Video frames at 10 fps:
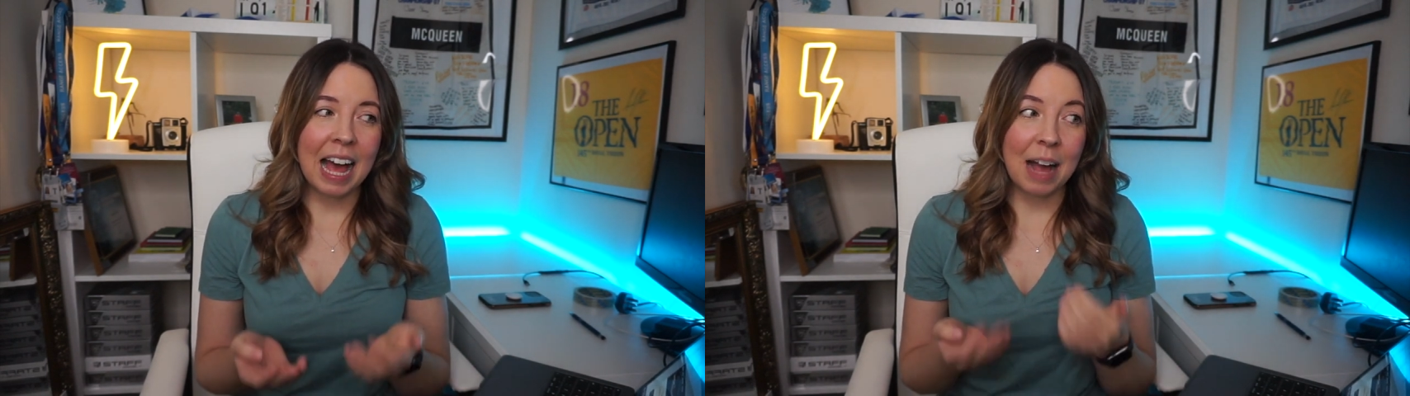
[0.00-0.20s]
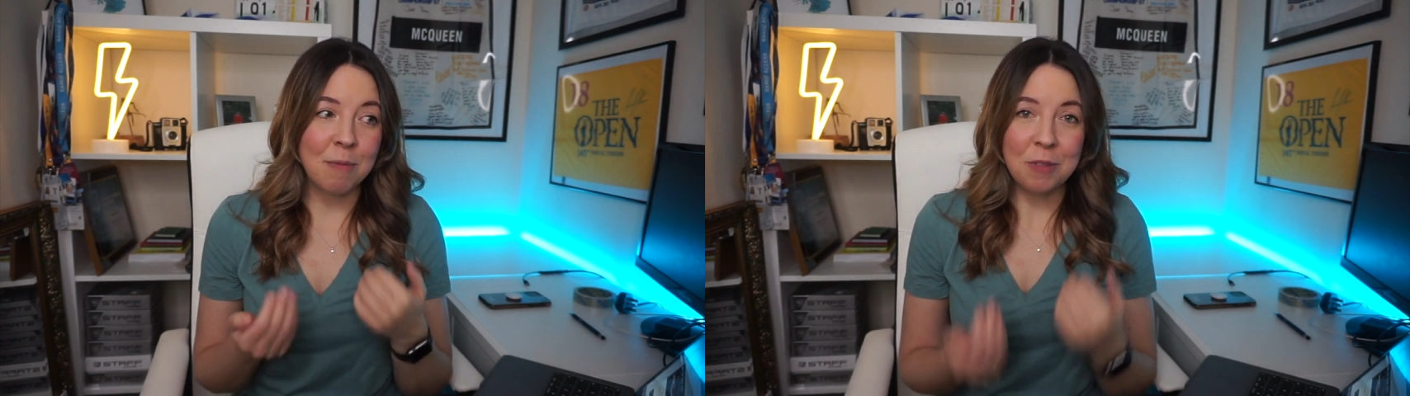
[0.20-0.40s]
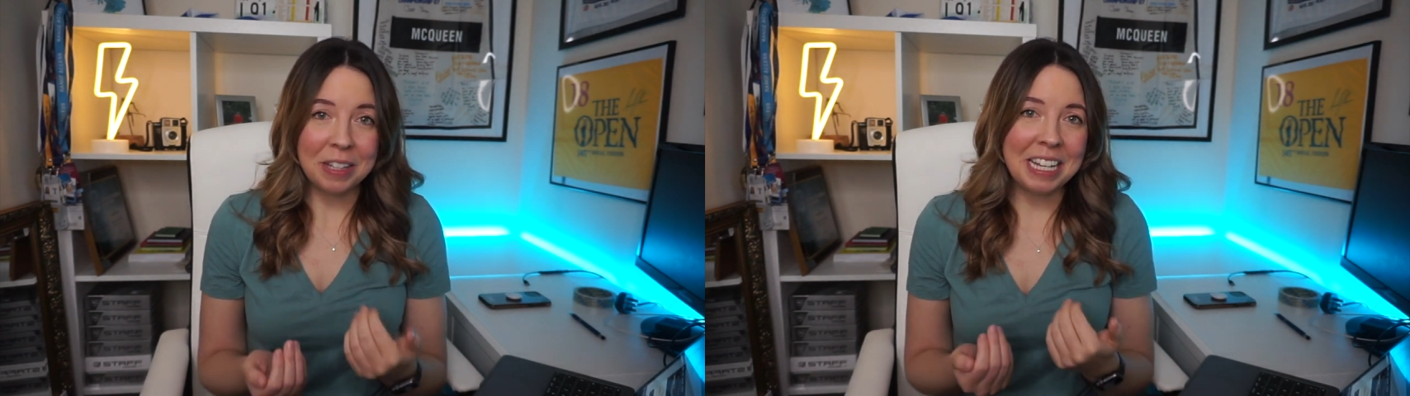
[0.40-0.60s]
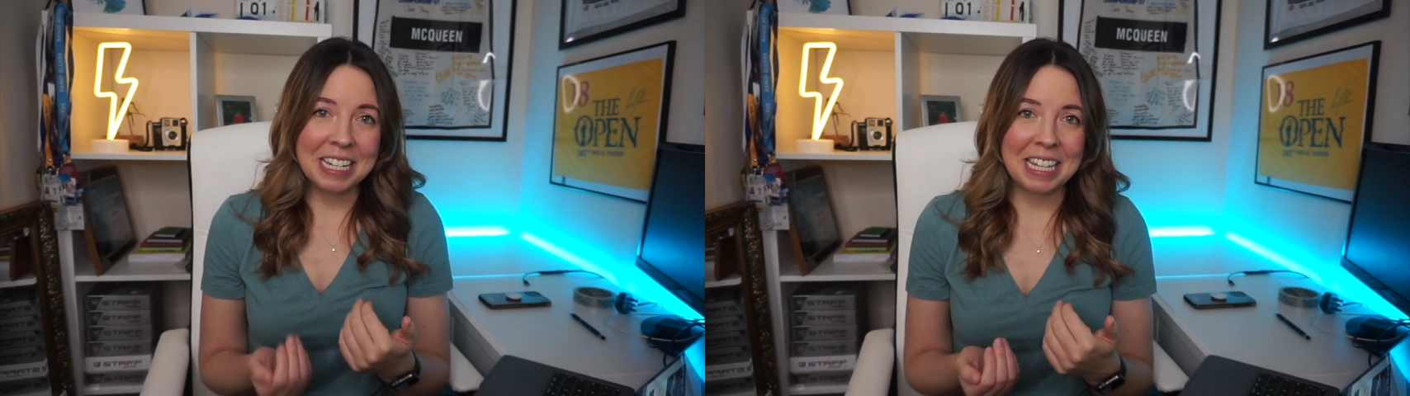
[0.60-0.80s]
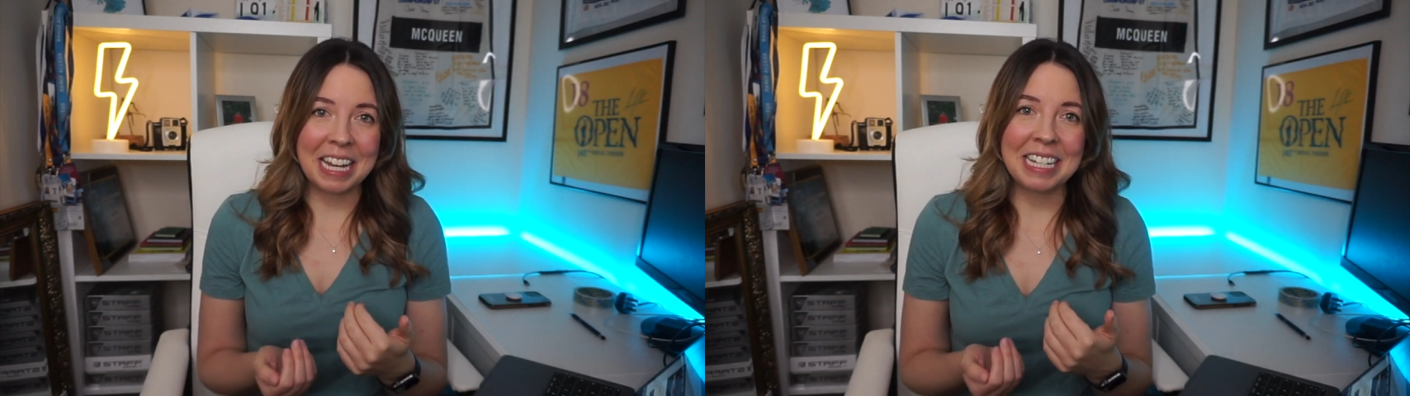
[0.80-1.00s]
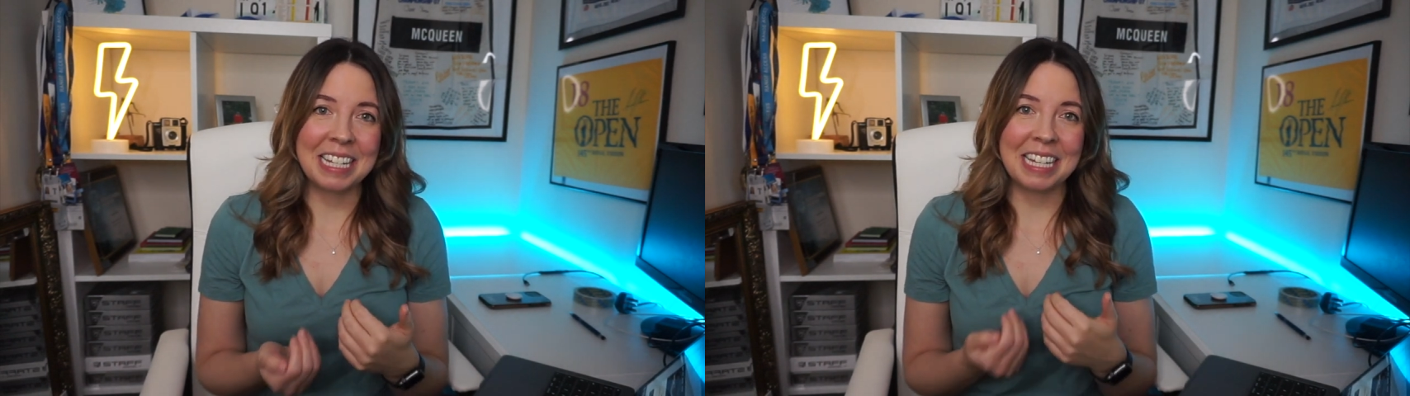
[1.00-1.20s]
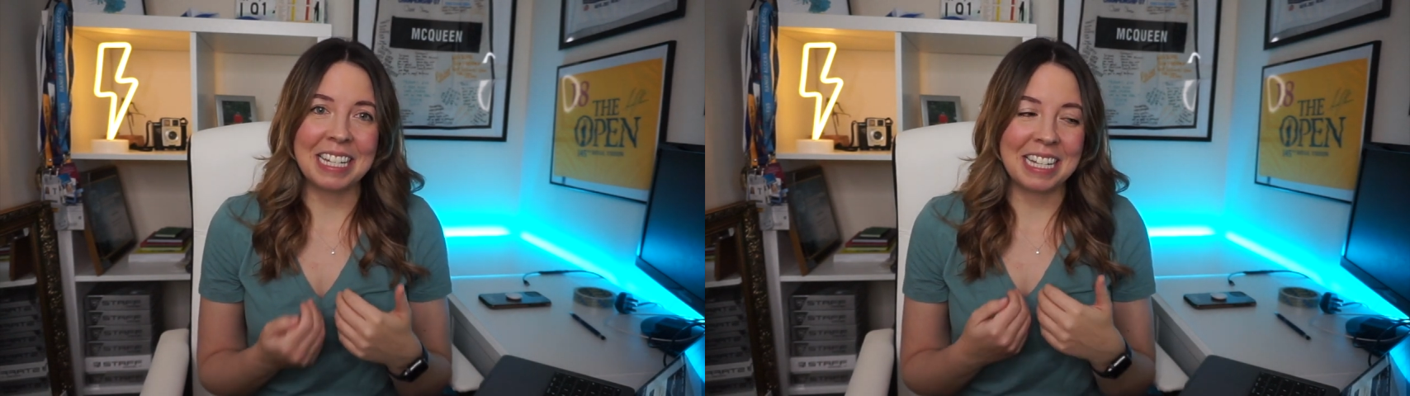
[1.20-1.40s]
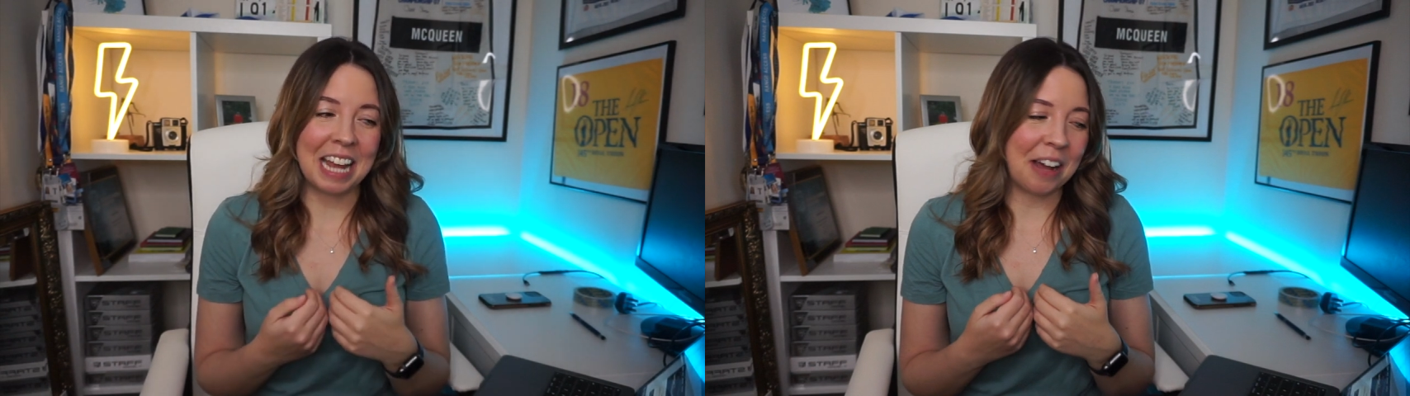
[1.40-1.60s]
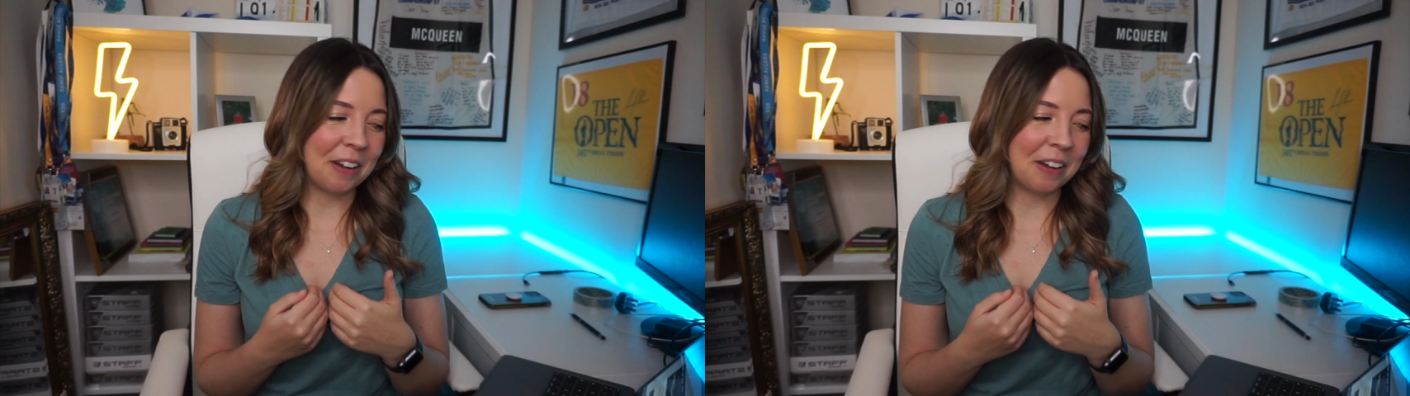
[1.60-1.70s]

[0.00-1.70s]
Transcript: I'm really excited now.